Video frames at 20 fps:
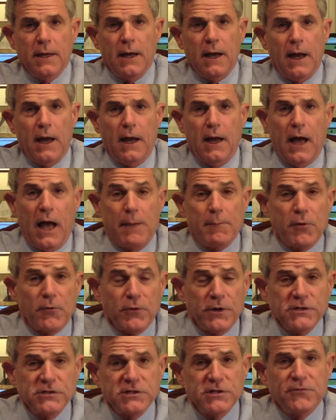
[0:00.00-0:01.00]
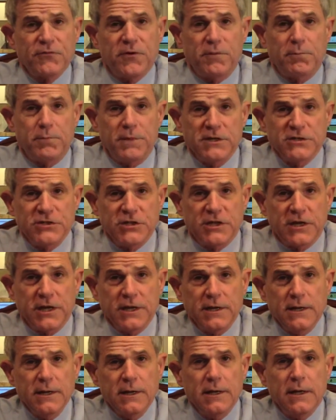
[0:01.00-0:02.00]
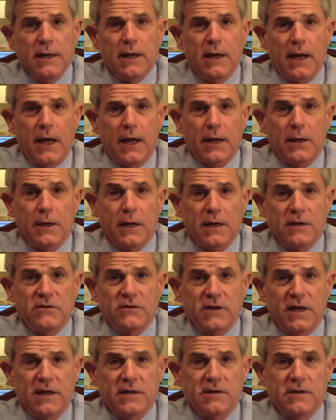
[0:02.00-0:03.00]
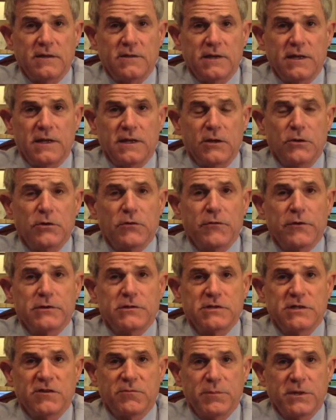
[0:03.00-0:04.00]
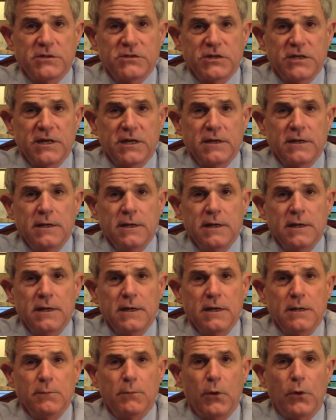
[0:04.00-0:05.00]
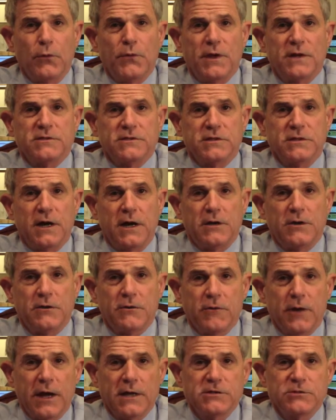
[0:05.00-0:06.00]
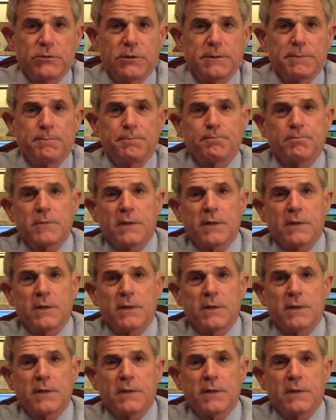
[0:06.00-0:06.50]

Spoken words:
I'm originally from Michigan. I attended the University of Michigan both as an undergraduate